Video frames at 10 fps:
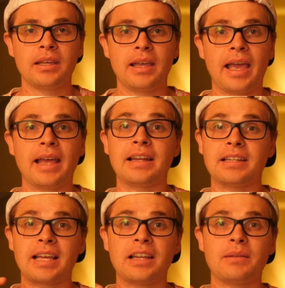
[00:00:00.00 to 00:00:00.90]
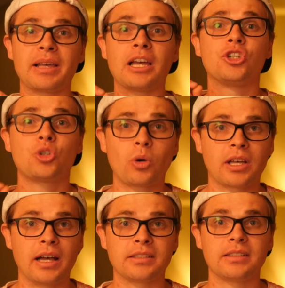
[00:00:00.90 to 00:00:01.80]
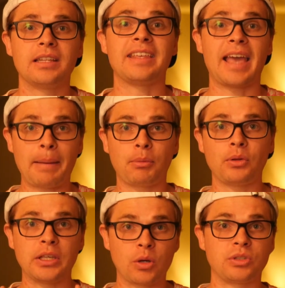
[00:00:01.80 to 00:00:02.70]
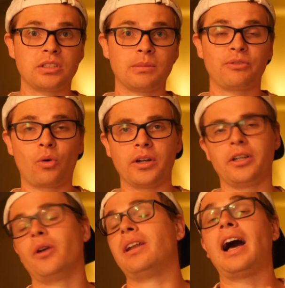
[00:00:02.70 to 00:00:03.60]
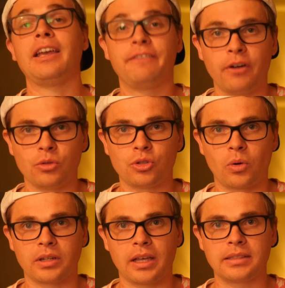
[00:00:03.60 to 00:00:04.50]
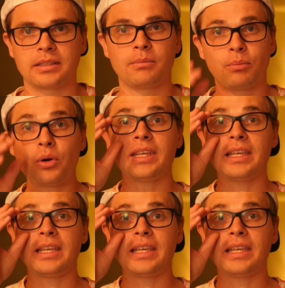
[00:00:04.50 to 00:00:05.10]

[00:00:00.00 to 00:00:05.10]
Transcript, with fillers: and I decided to make a shortcut in the Apple ecosystem for it, you know, an iPhone shortcut. Pretty